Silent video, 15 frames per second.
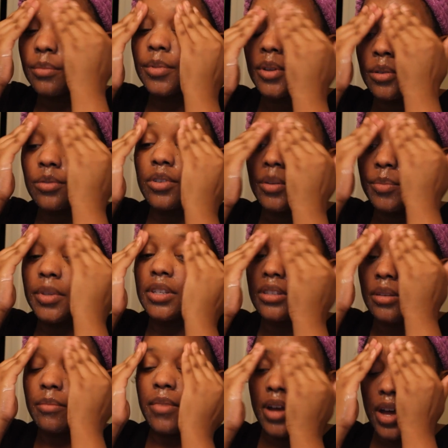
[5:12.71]
Gonna rub this
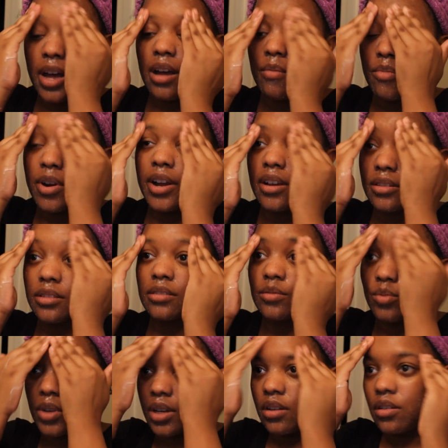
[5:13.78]
in my eyebrows as
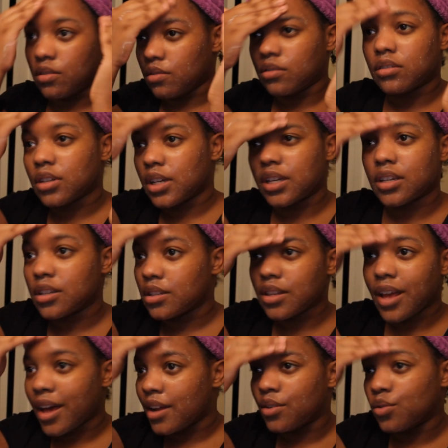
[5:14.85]
well, because
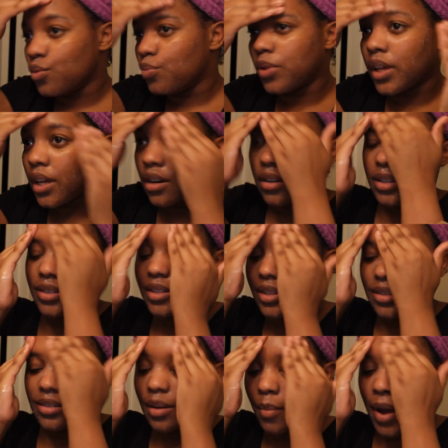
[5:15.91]
I do plan on
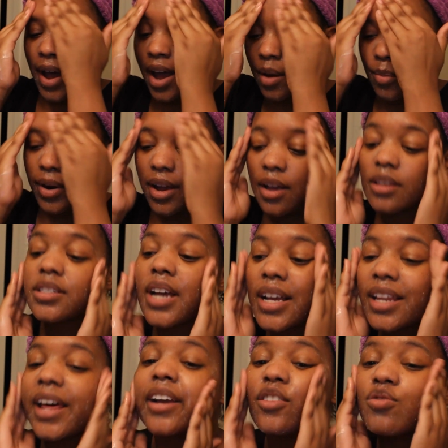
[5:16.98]
tinting my eyebrows. I
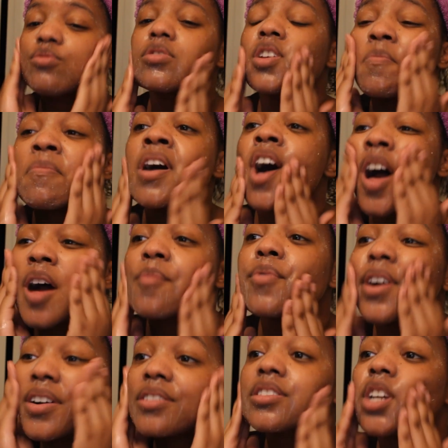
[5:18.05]
like to tint my
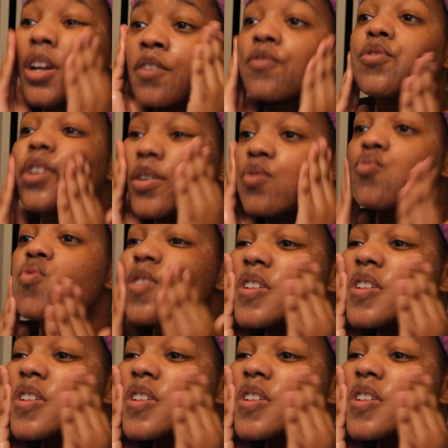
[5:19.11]
eyebrows every